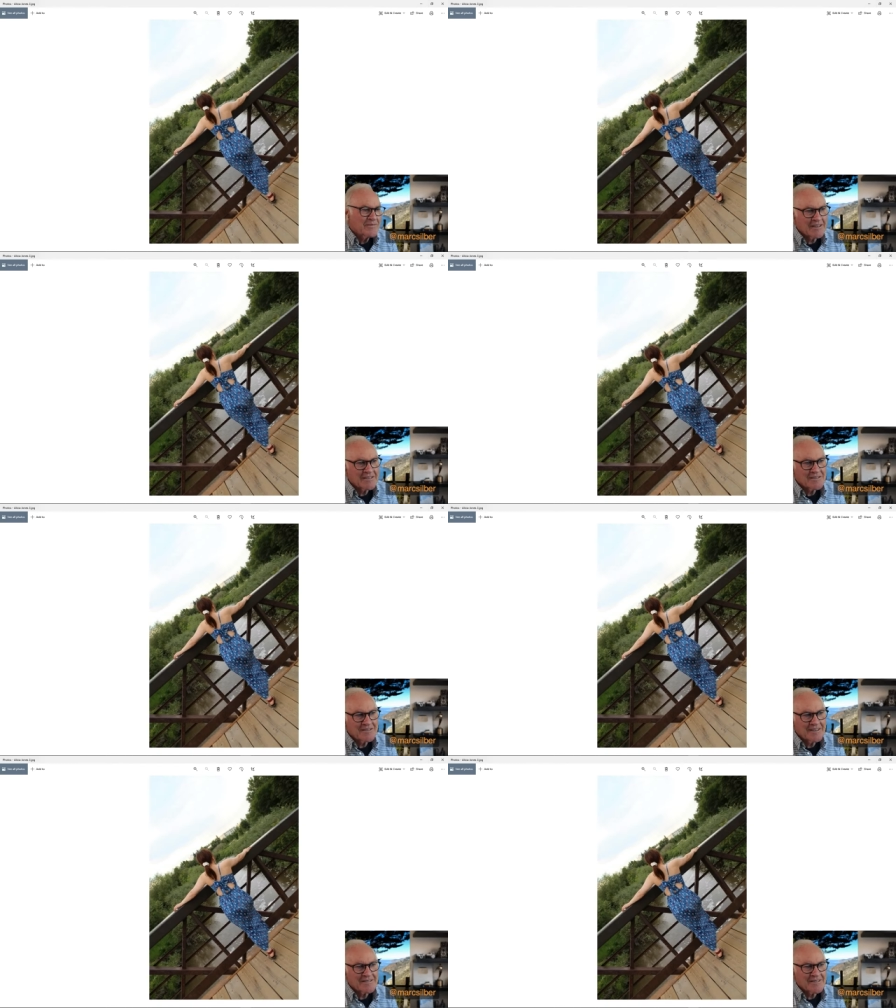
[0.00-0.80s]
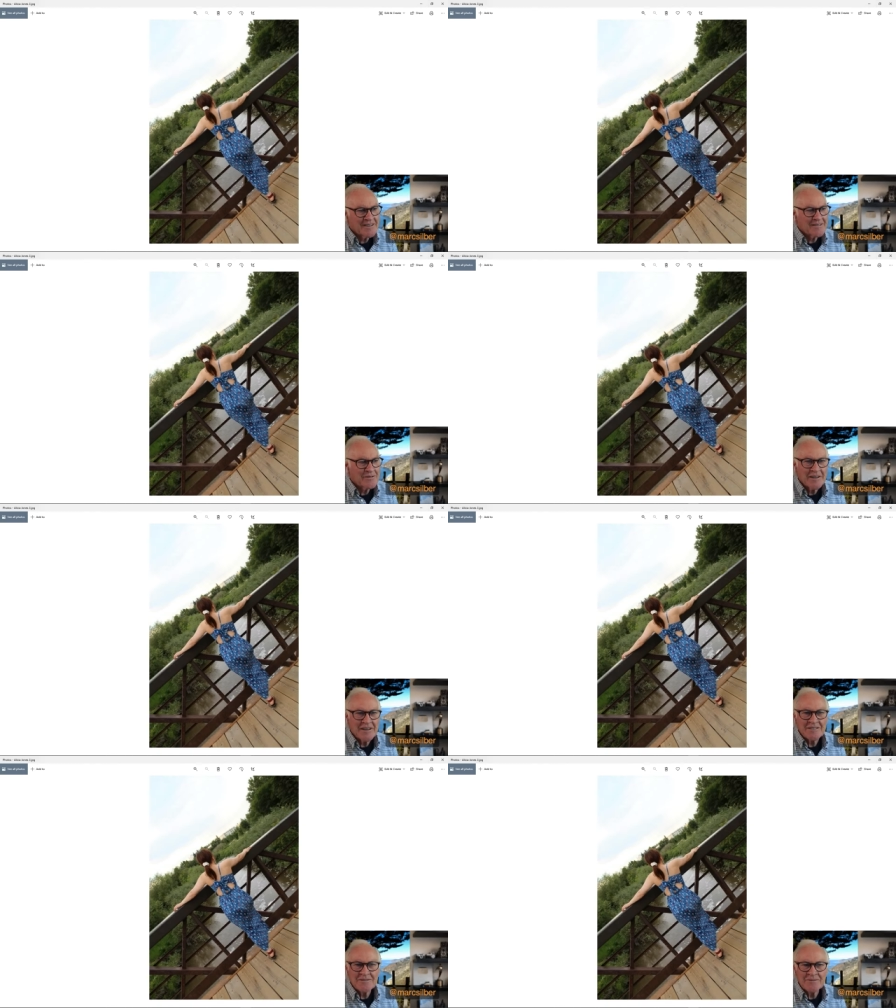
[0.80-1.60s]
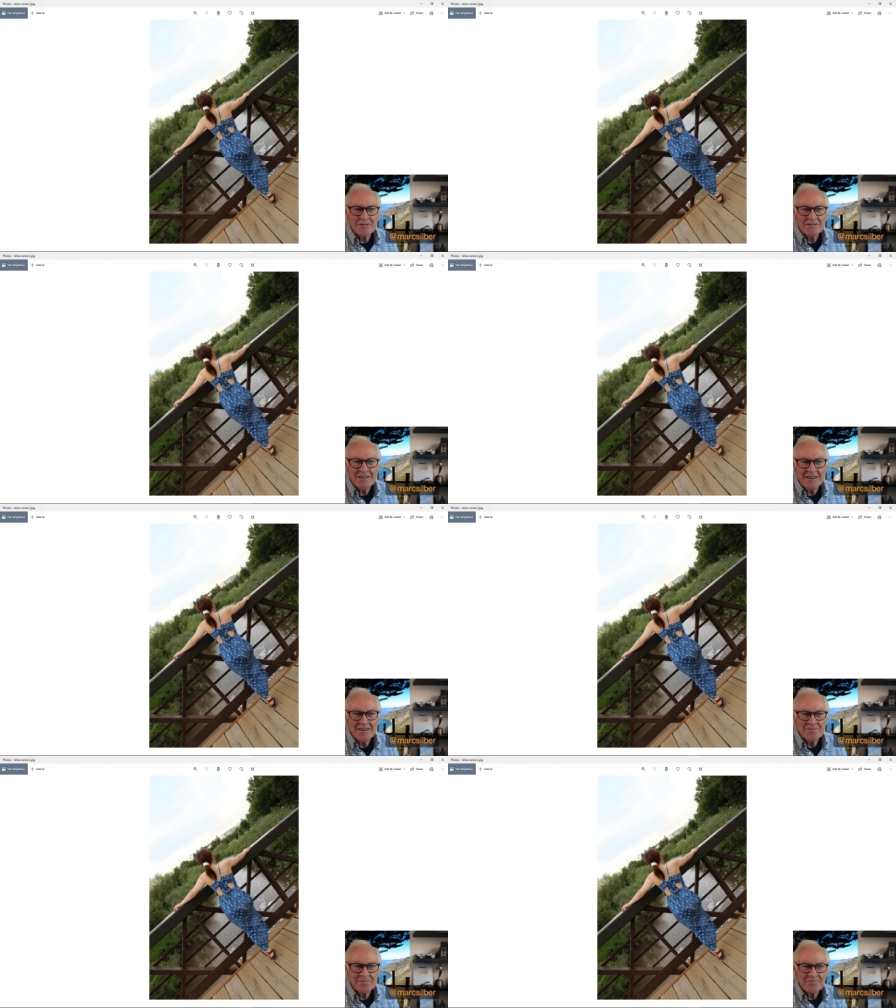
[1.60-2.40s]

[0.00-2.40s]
that's that's kind of the lesson for today